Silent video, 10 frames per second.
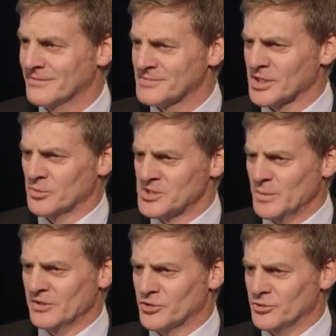So we
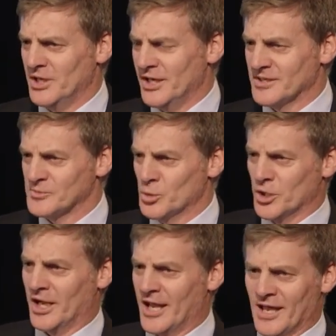spent 2 years
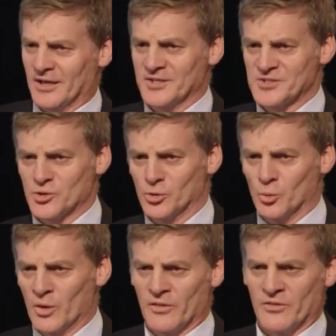working out at school
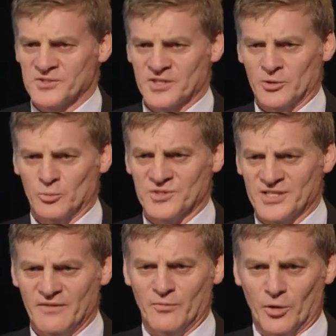whether this kid was
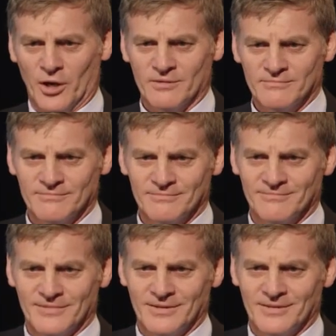deaf or not
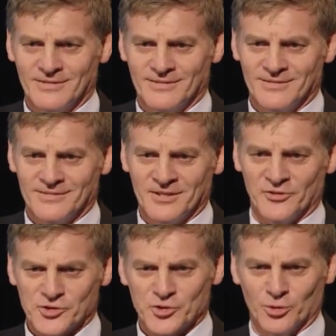in
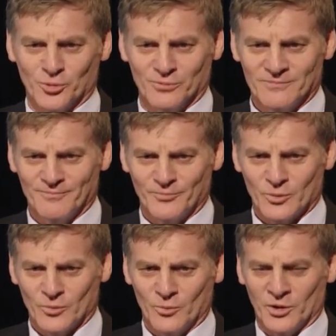the school,
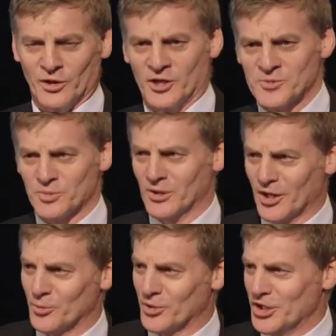where in the hospital
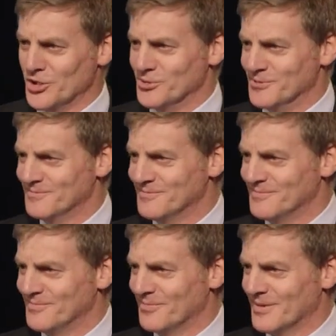they already knew.
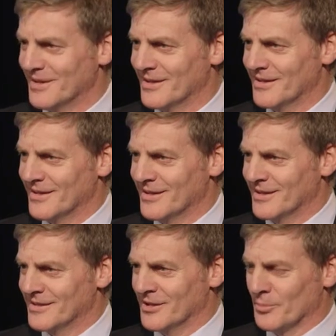
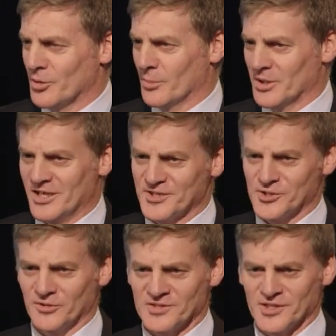In the primary care
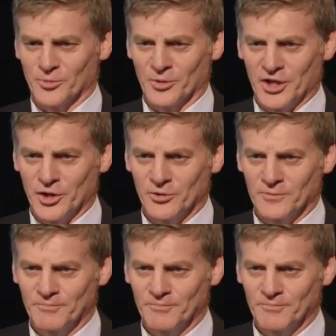service they already knew.